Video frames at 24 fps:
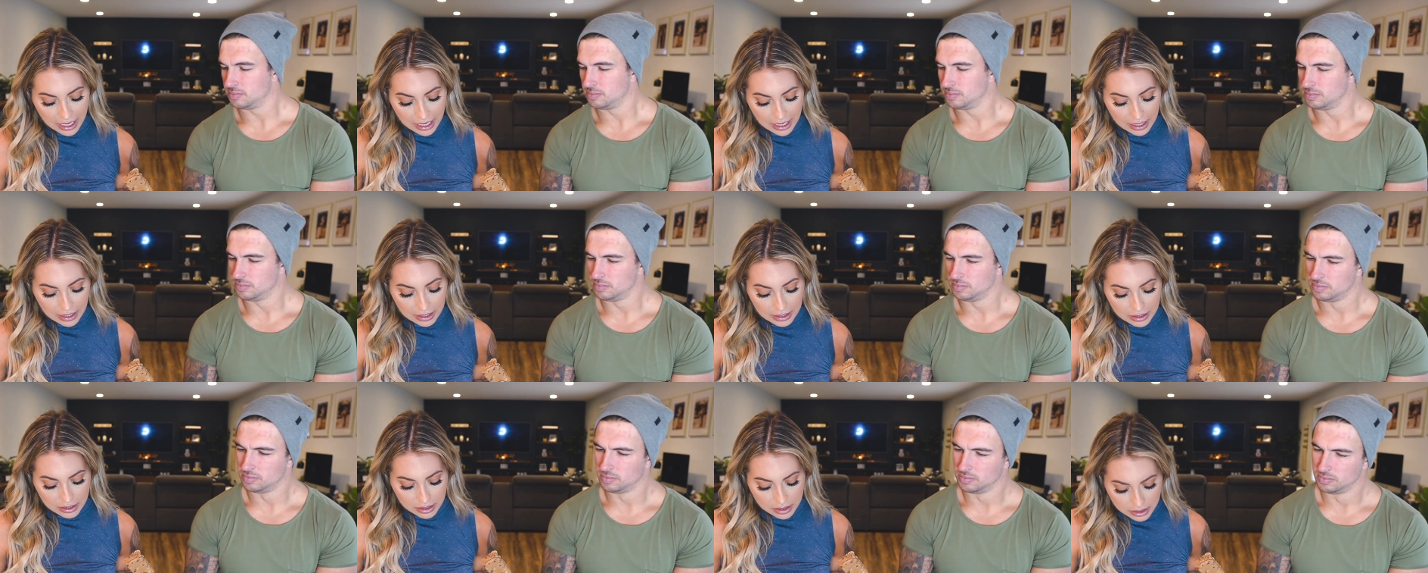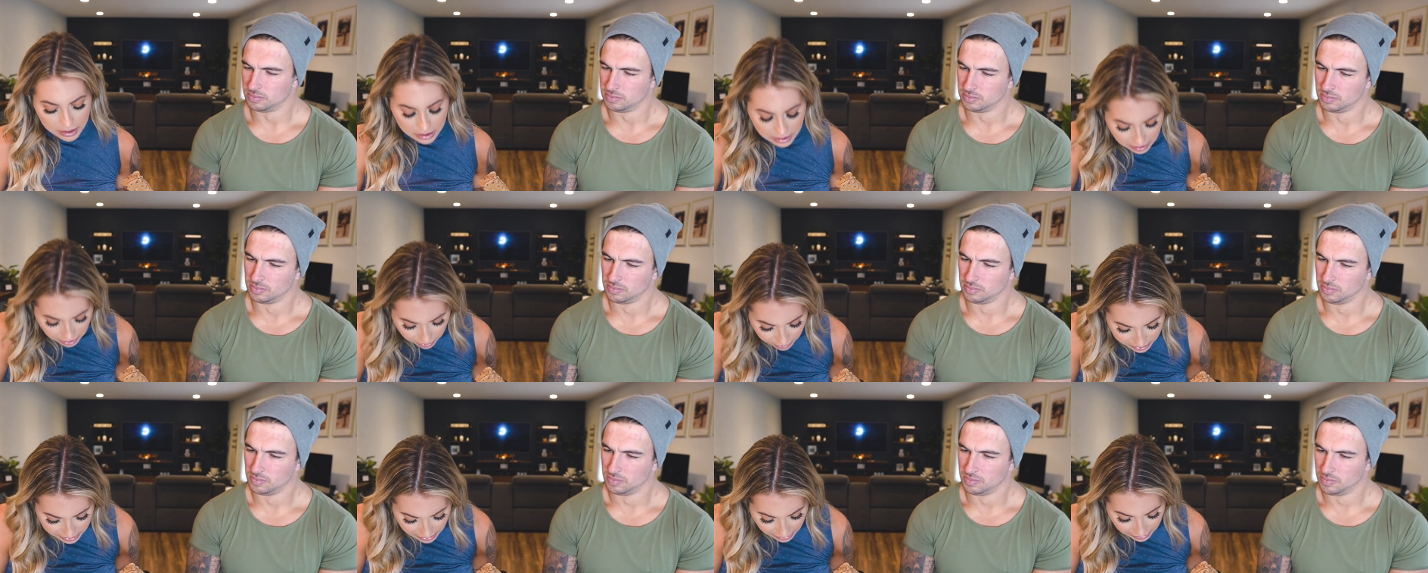
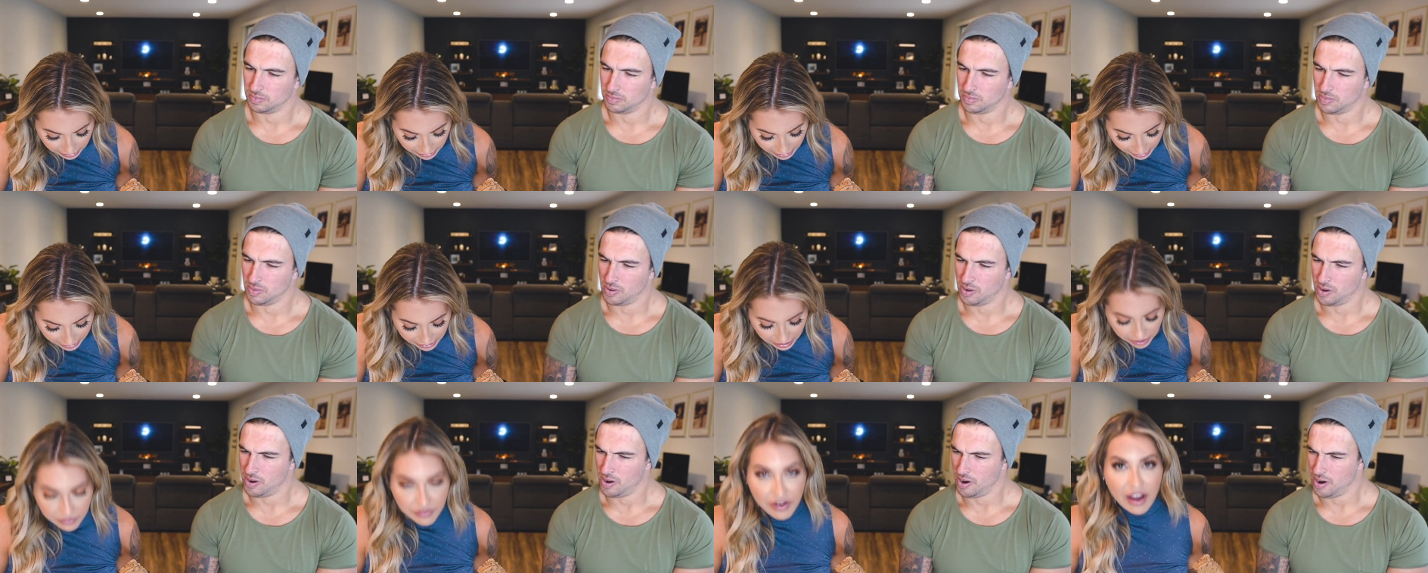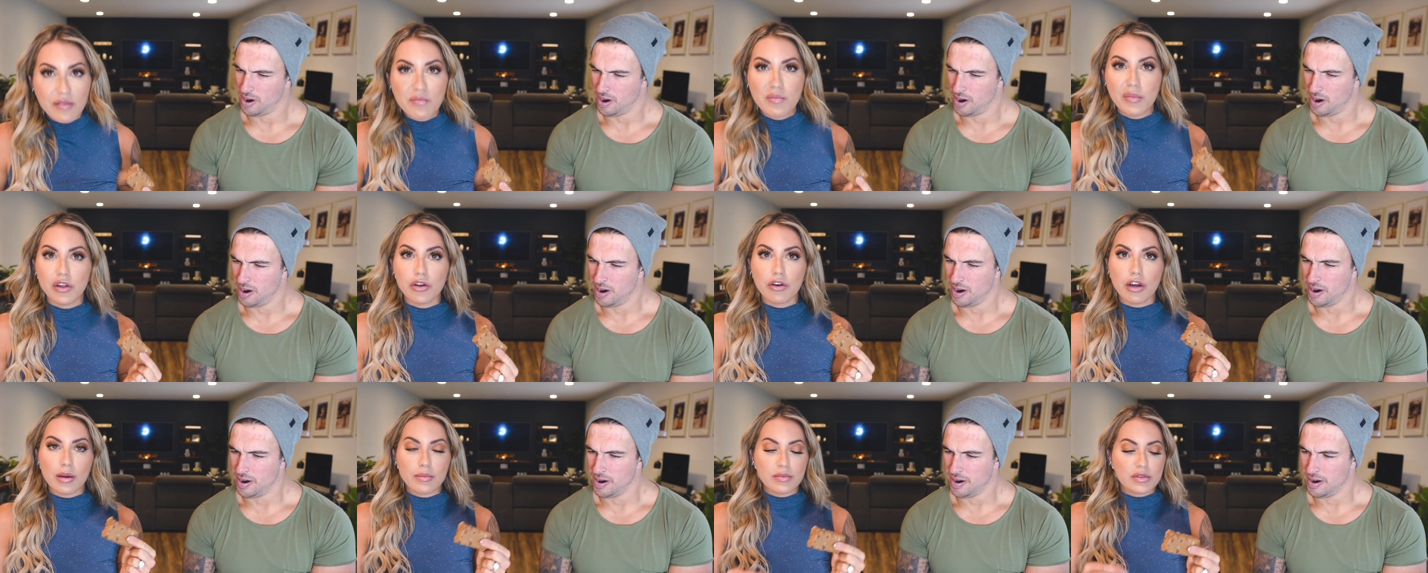Speaker 1: and looks like
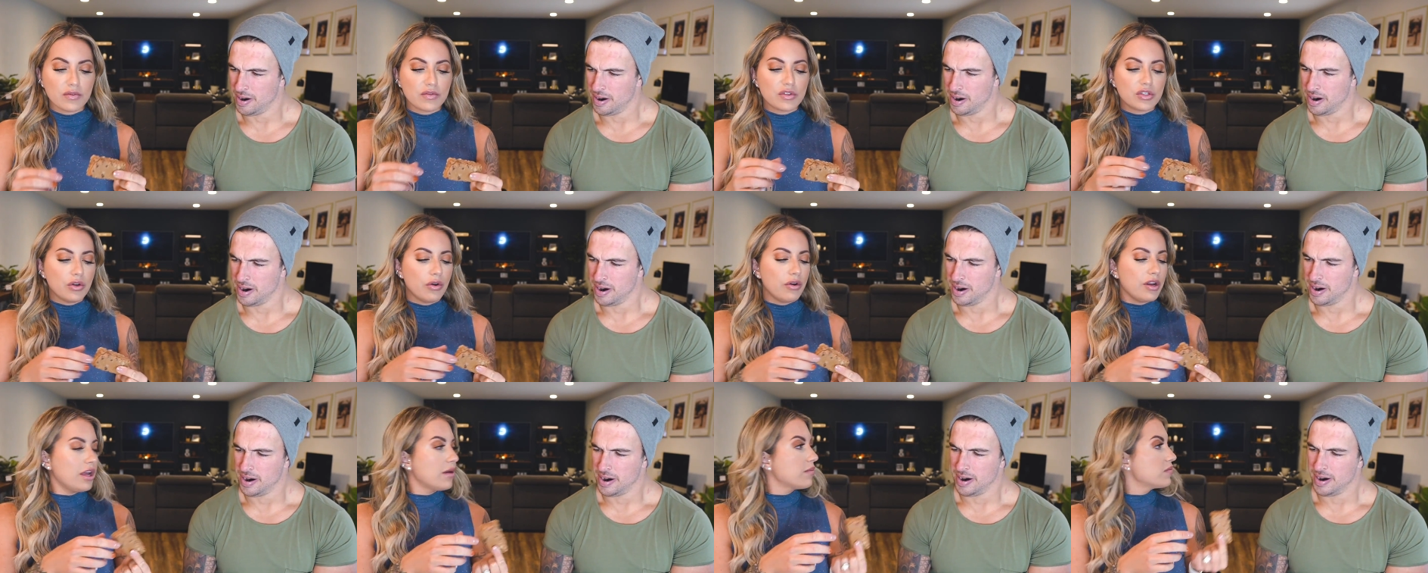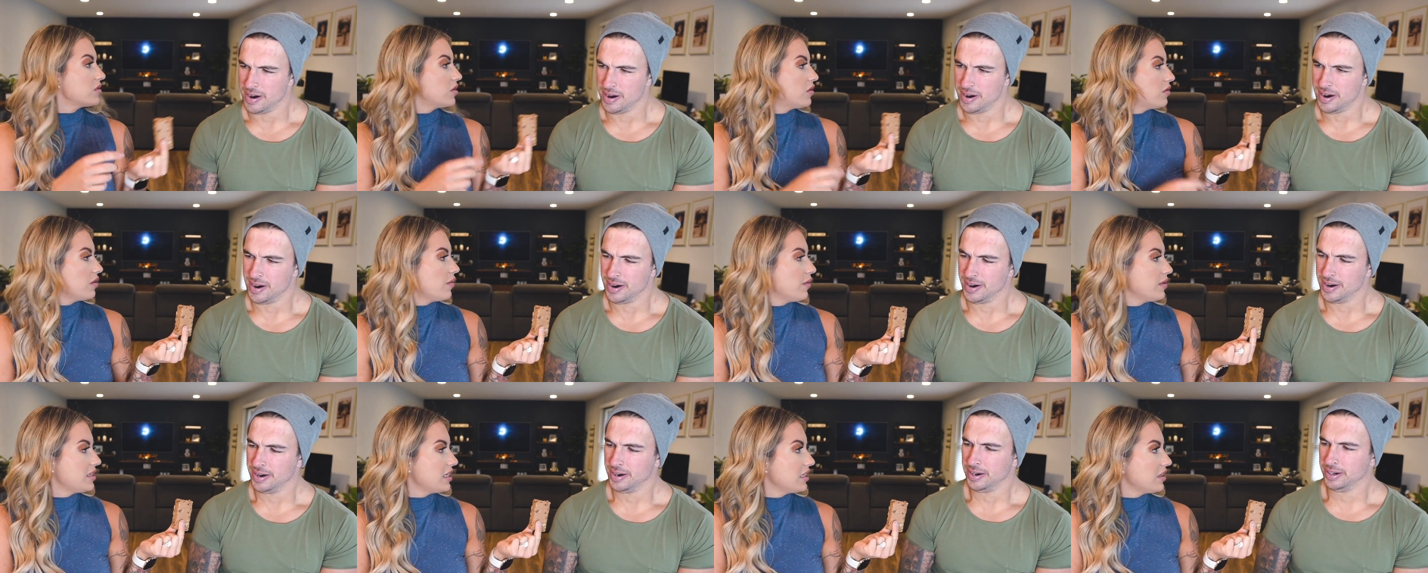95 milligrams of sodium.
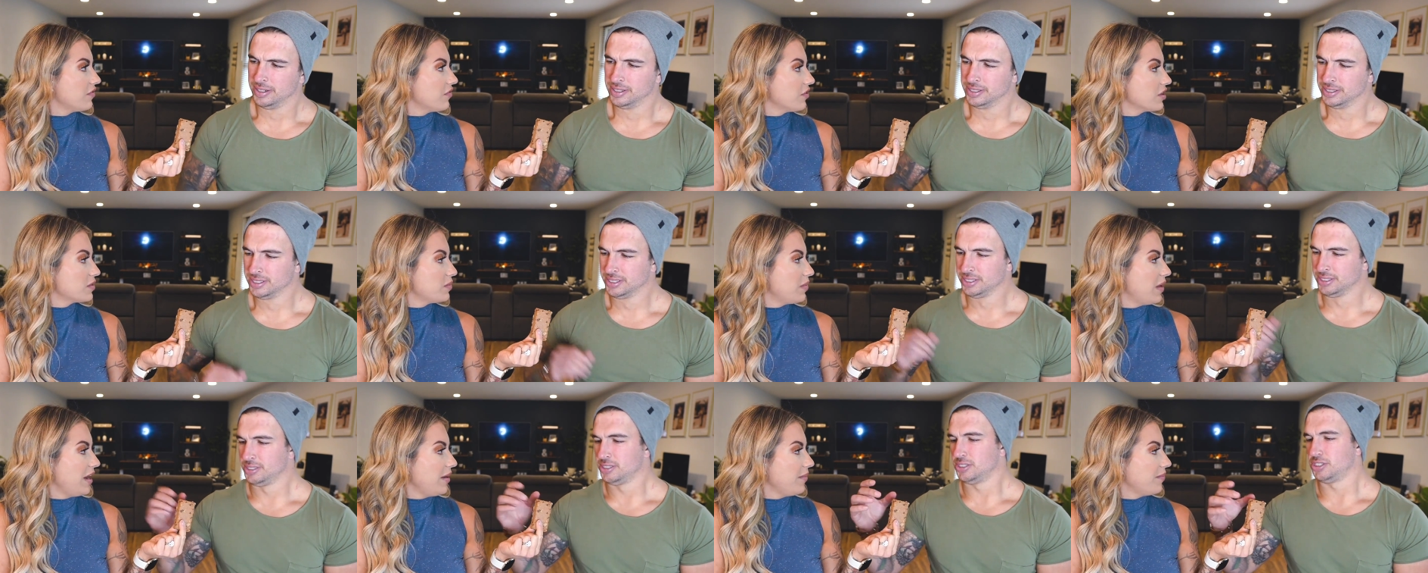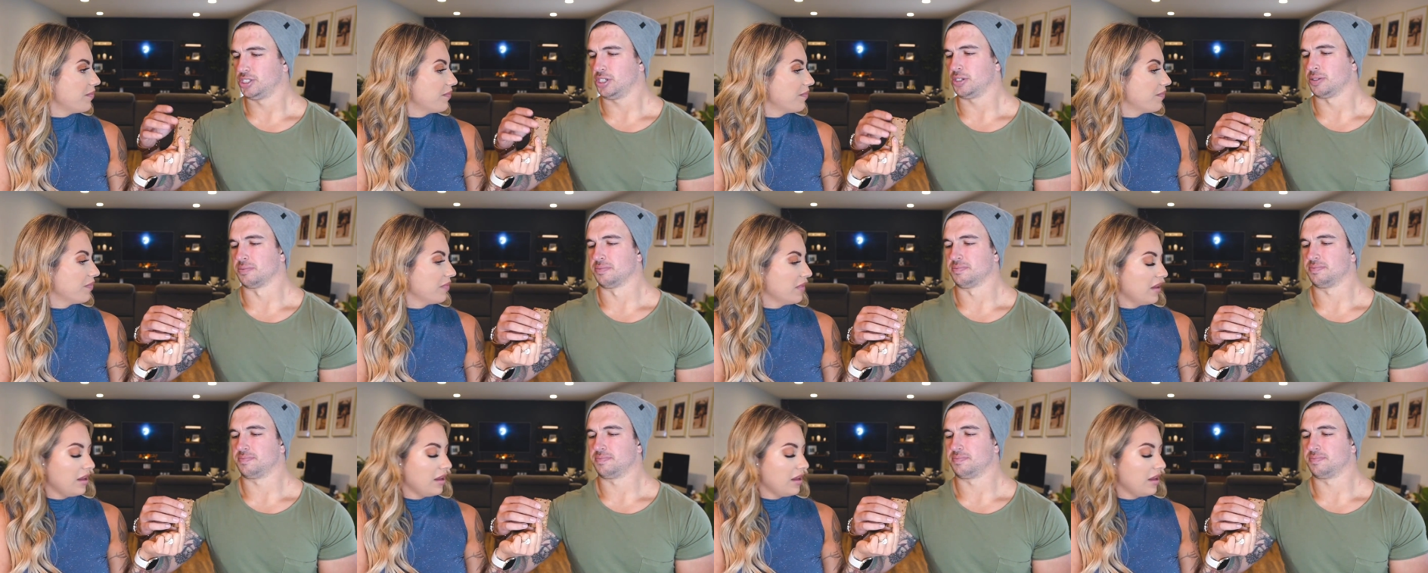So you wanna take the first bite? Sure.